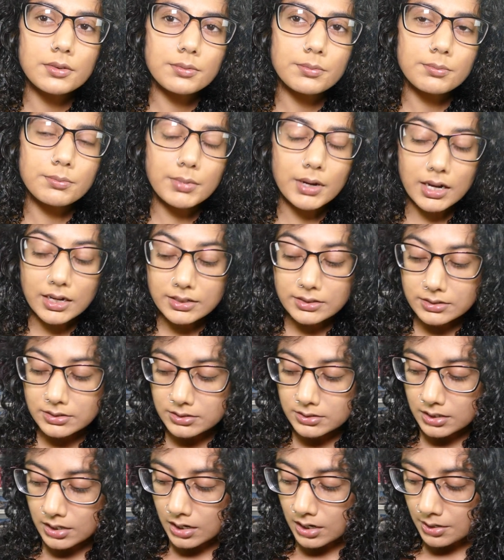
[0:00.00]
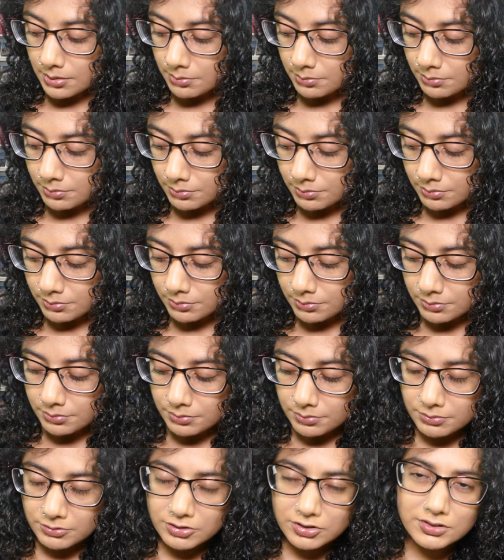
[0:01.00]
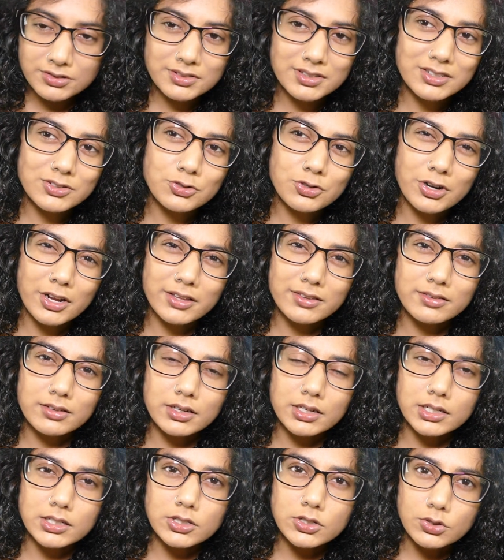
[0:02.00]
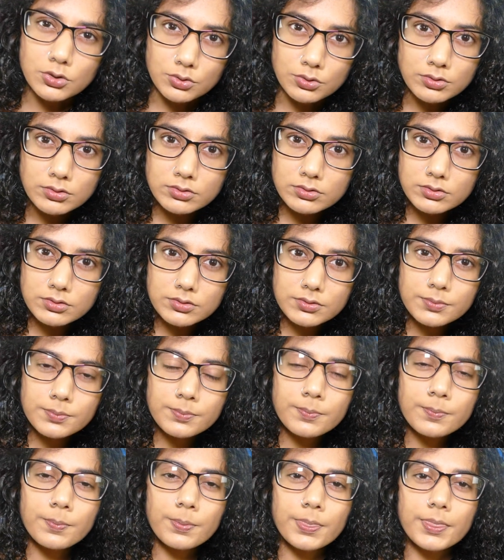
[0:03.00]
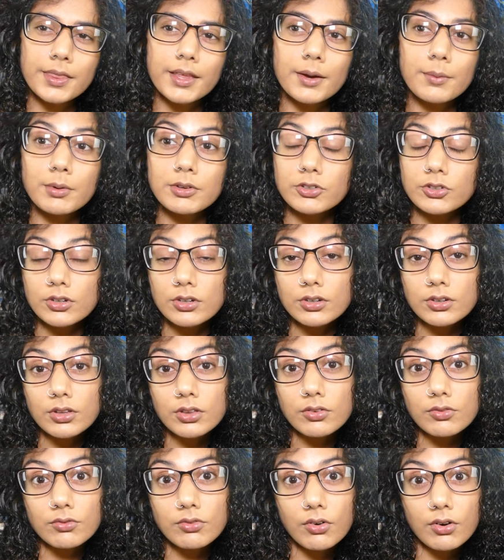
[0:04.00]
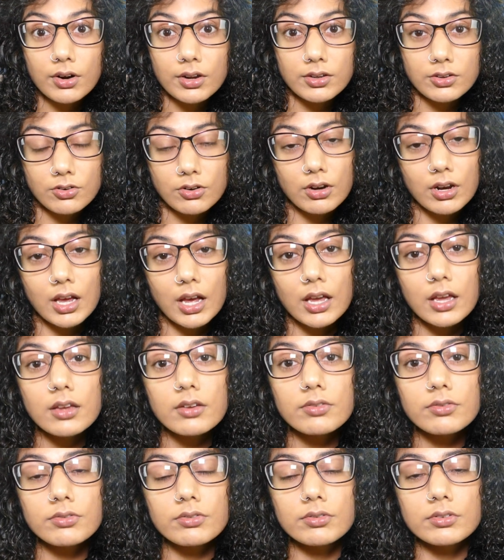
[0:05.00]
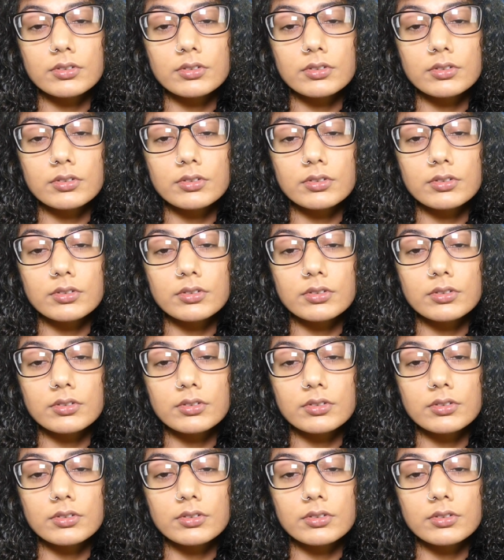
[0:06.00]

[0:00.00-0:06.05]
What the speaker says: but I'm just interested in you and what you're looking for in your life.